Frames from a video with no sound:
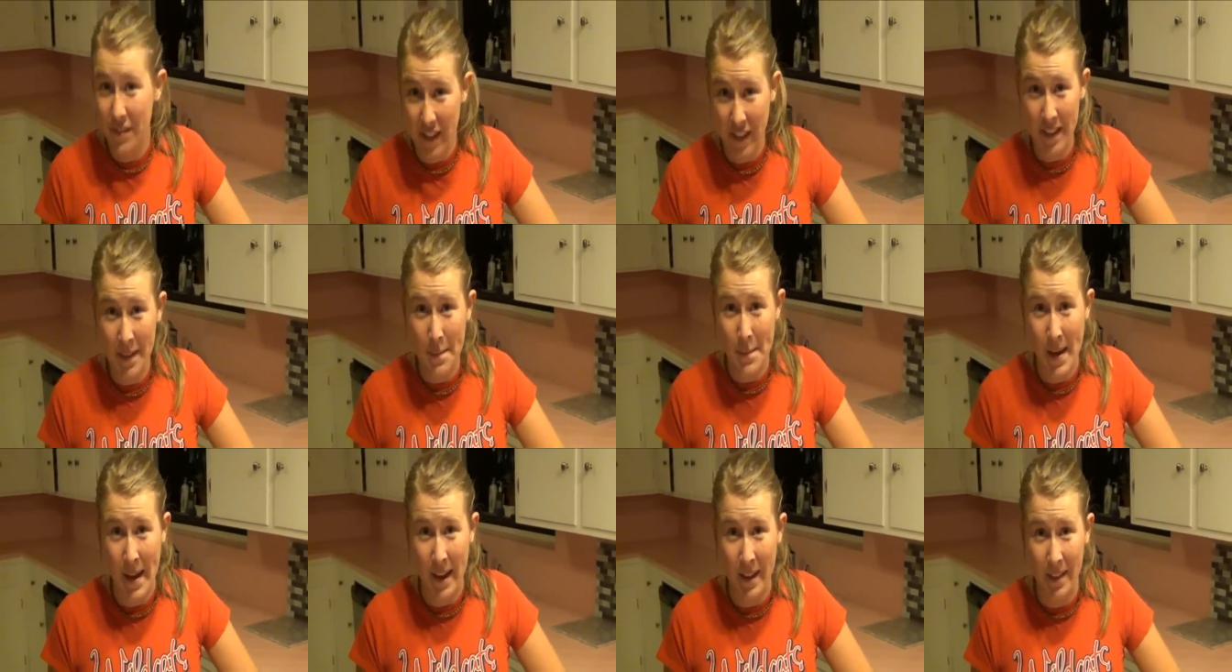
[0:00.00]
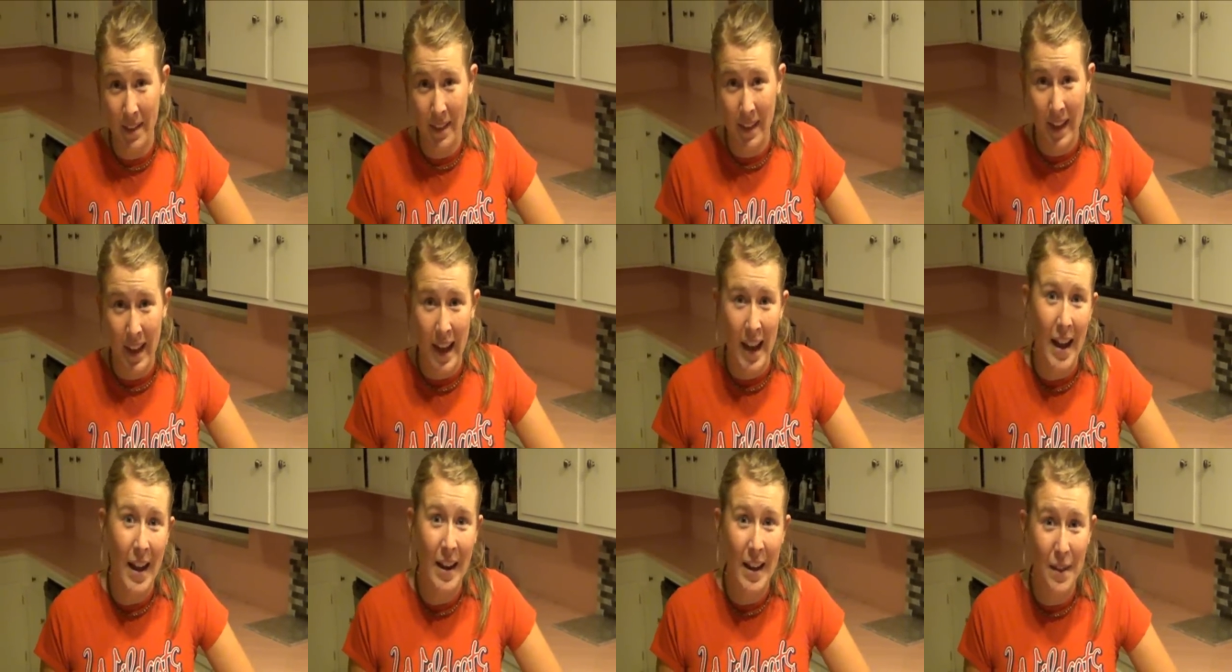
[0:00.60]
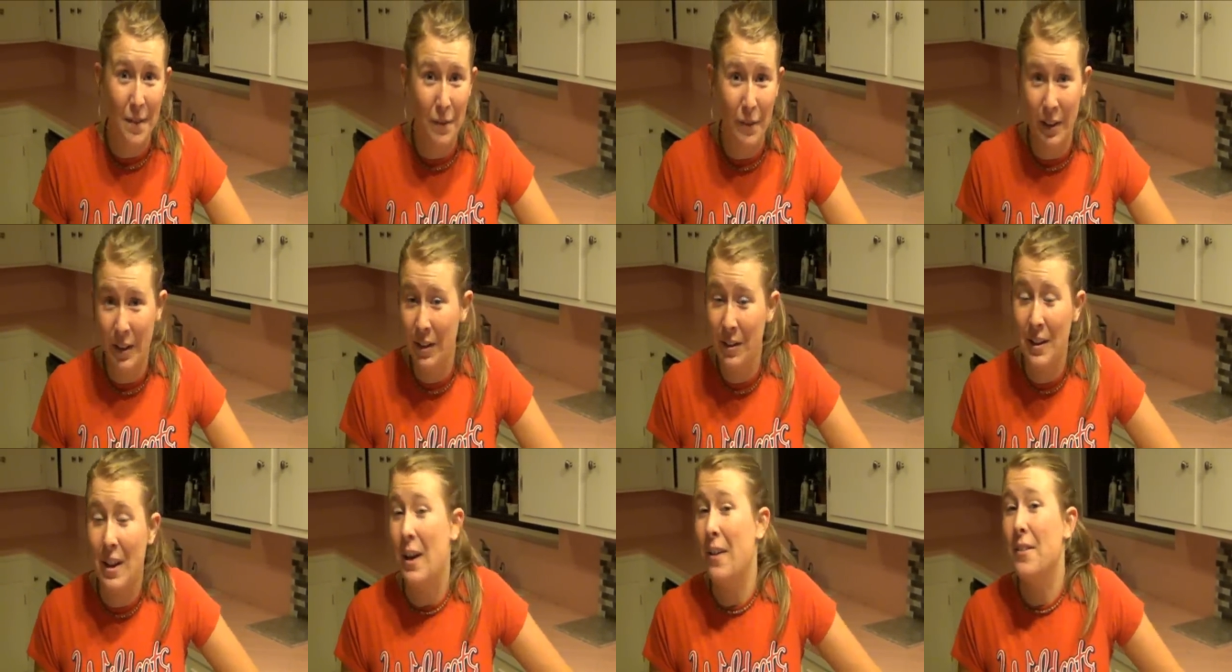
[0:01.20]
I've done the math, and I've
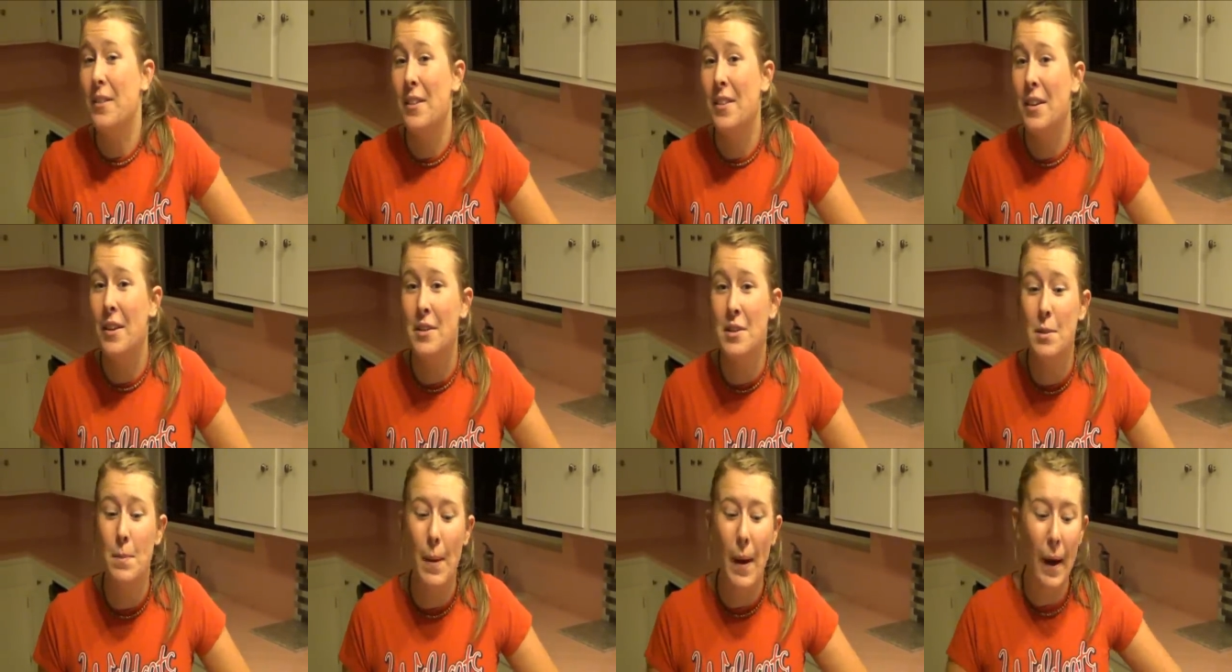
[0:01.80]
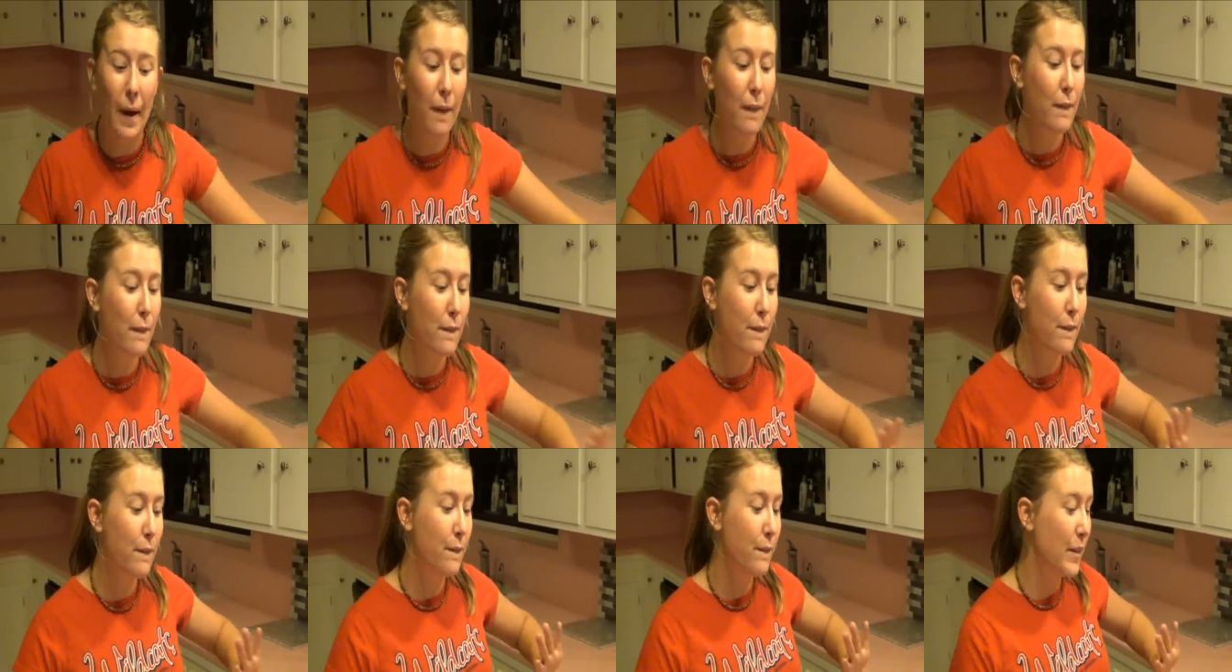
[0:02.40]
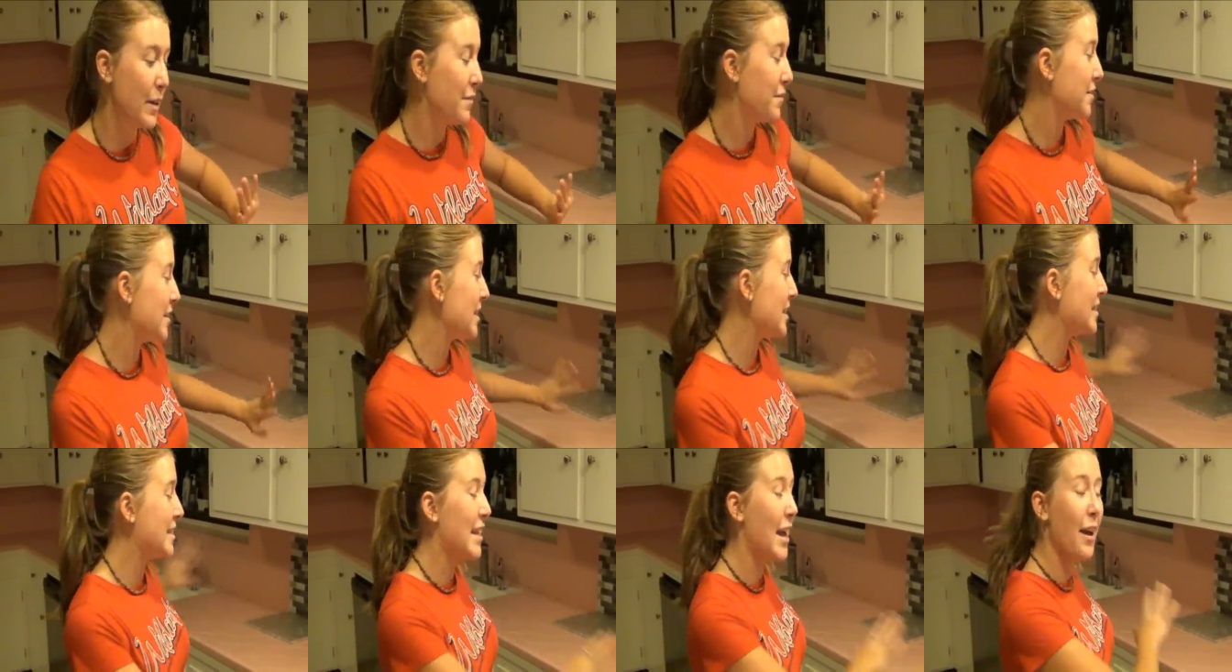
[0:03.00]
figured out that there's about
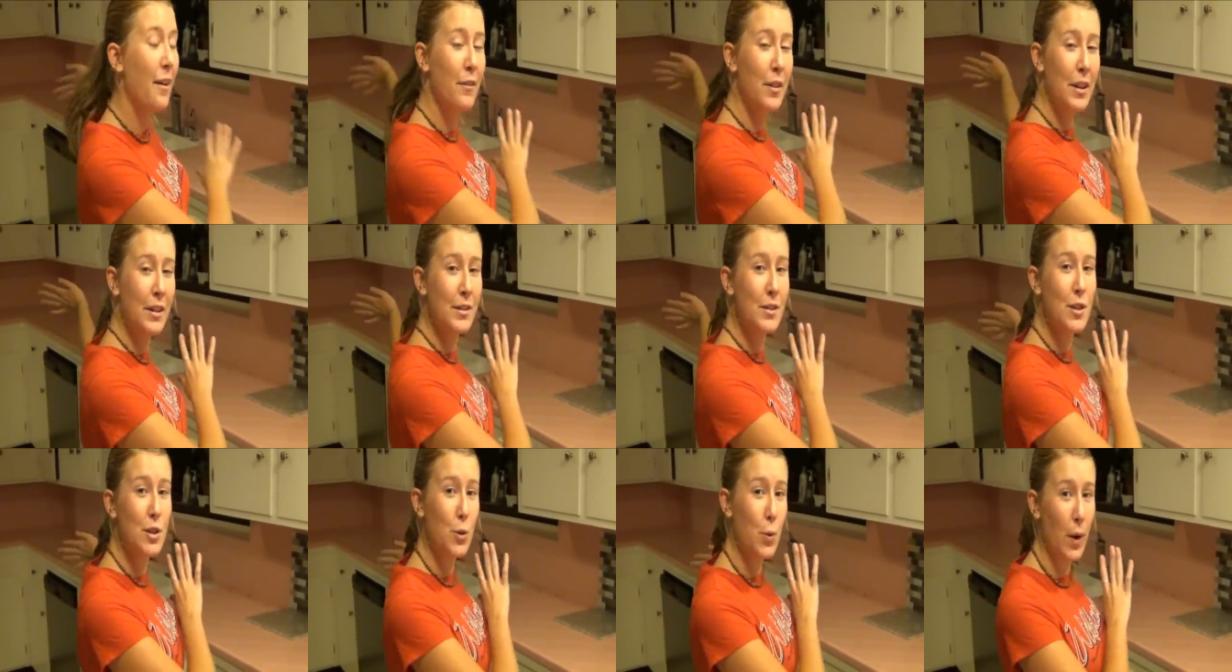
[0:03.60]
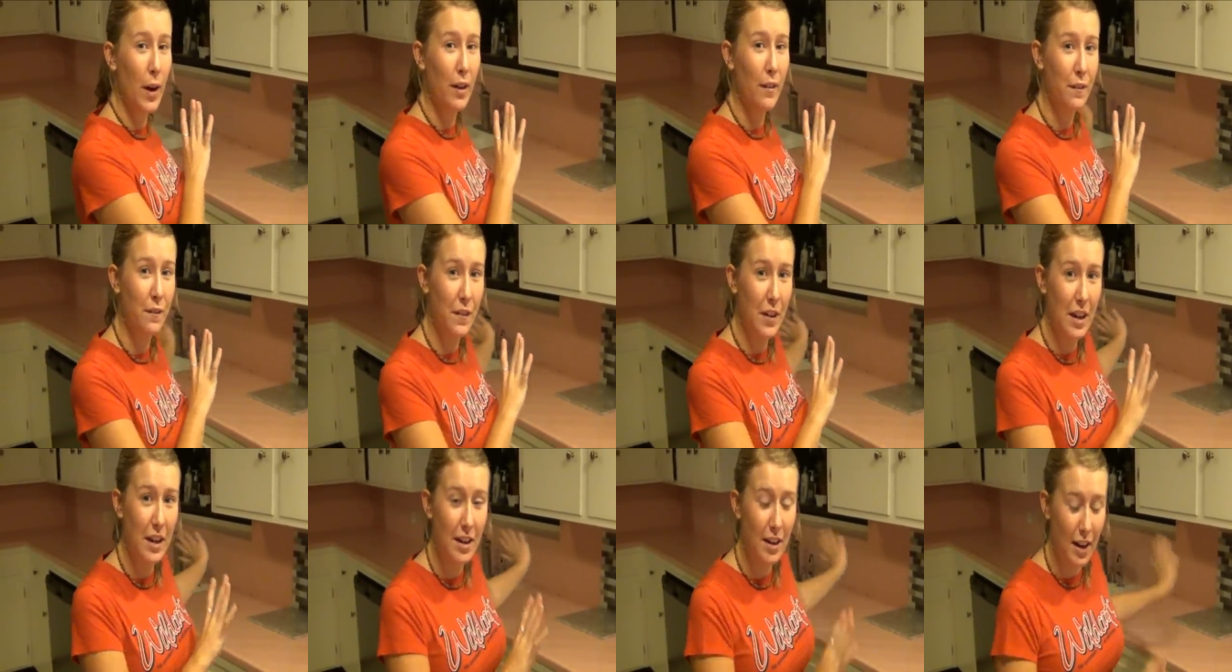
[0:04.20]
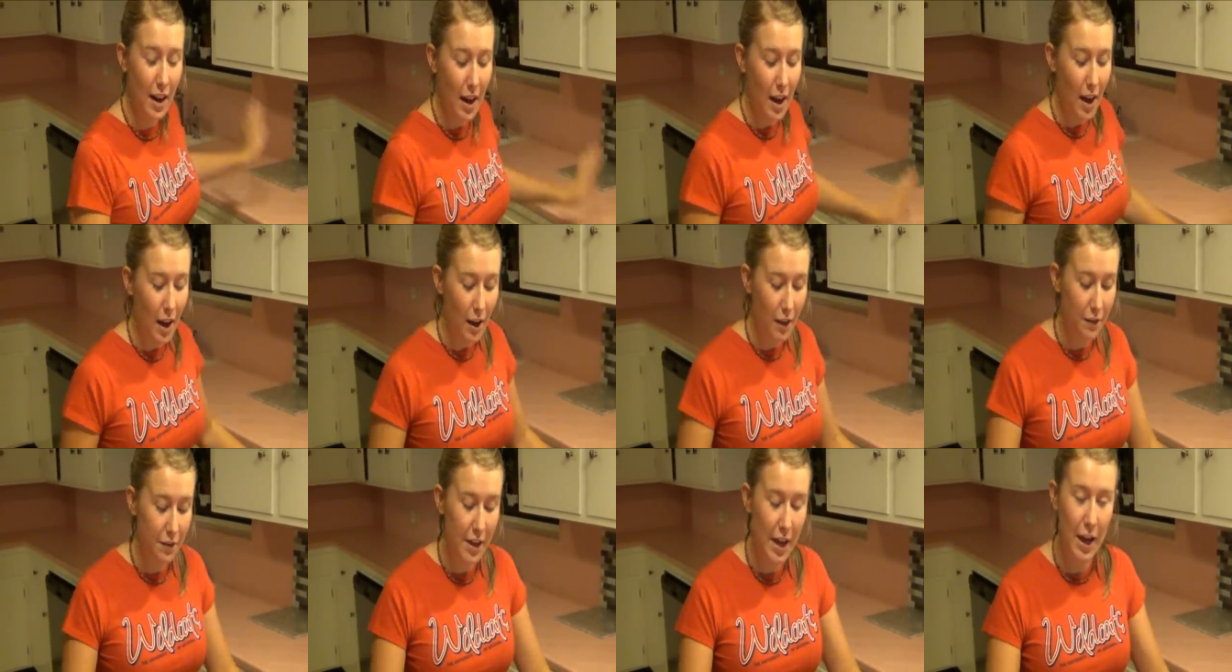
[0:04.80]
57 square feet
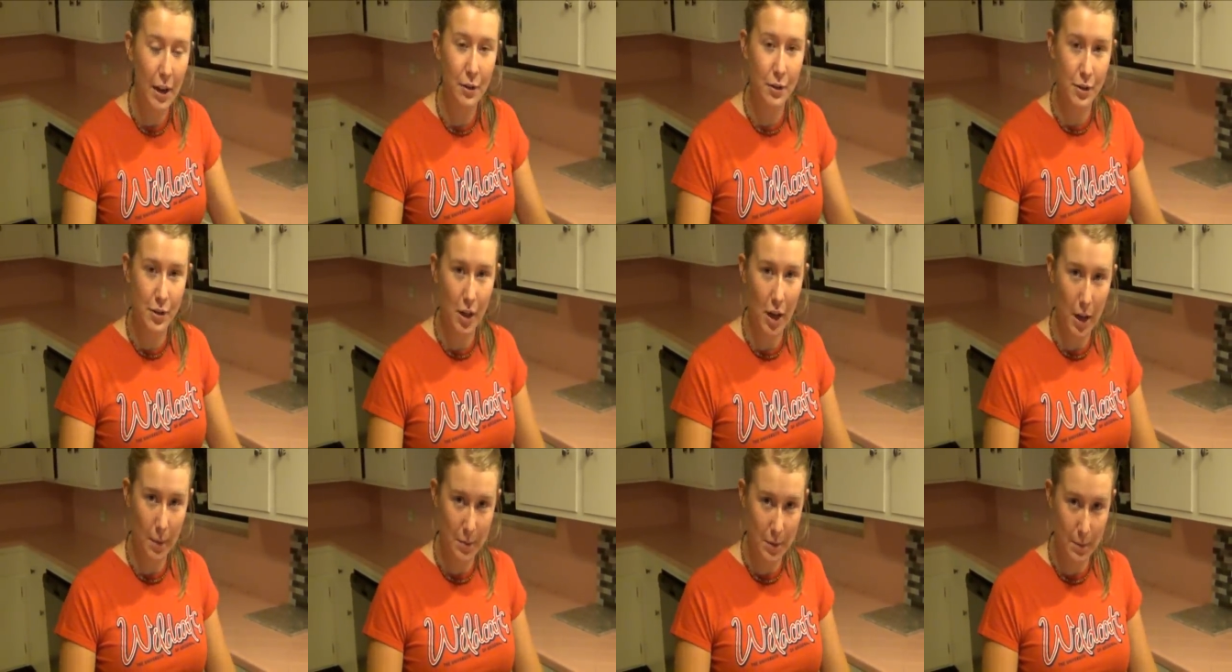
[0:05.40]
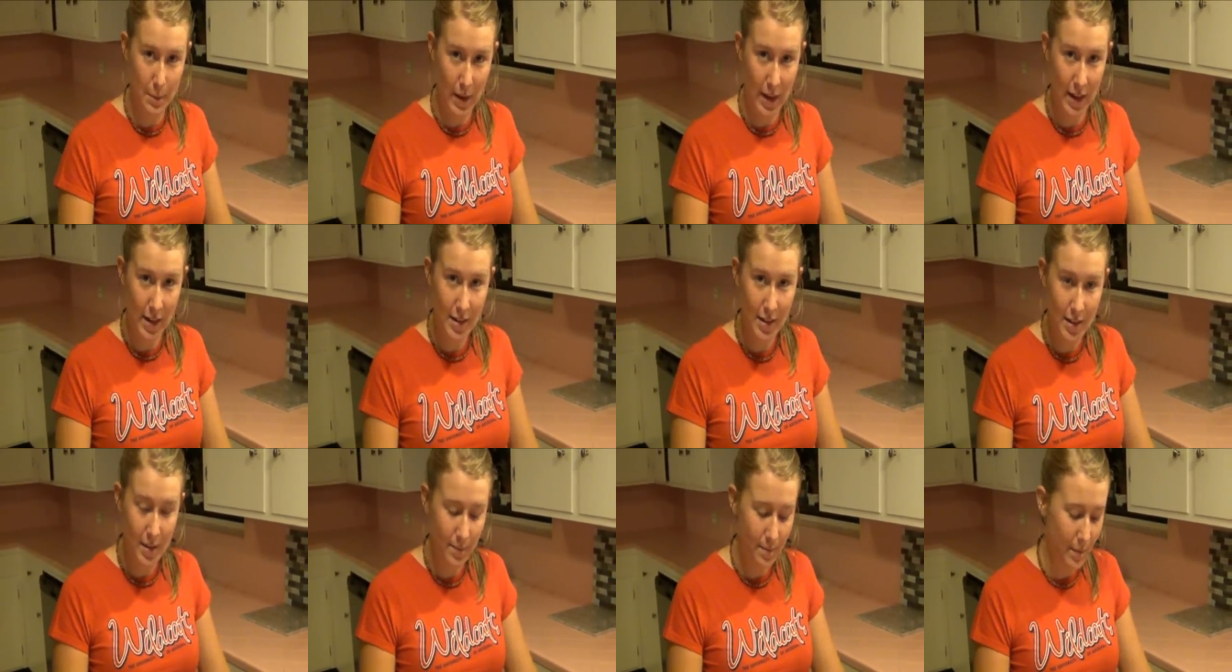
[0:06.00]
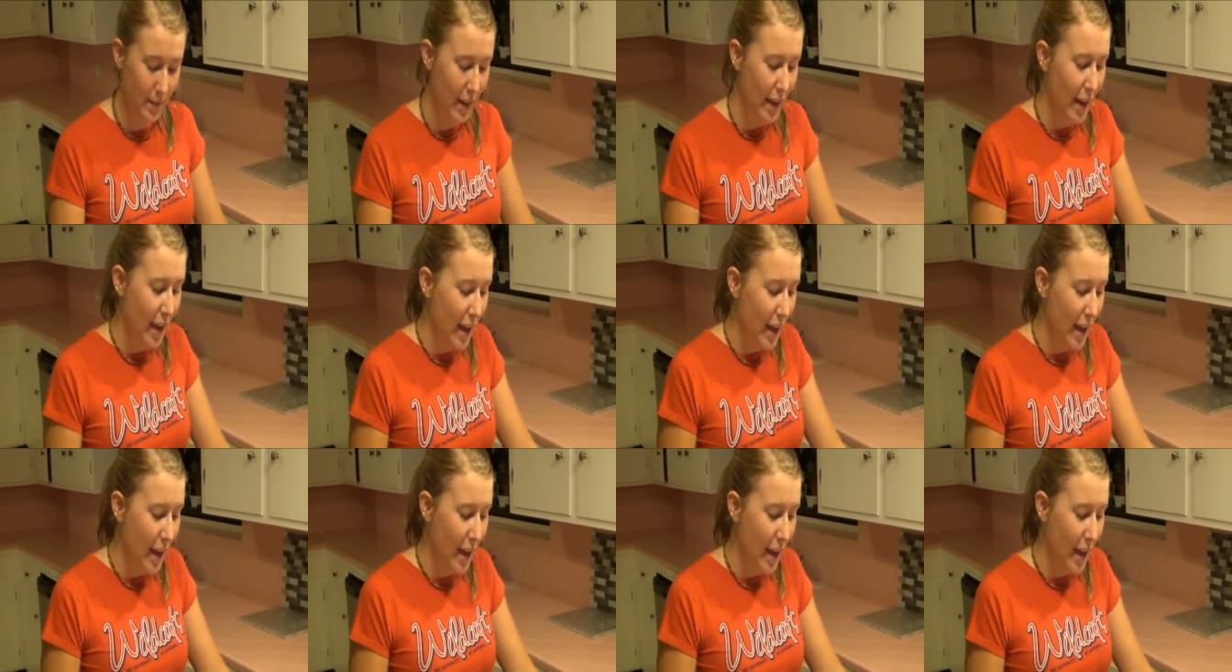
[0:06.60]
of countertop space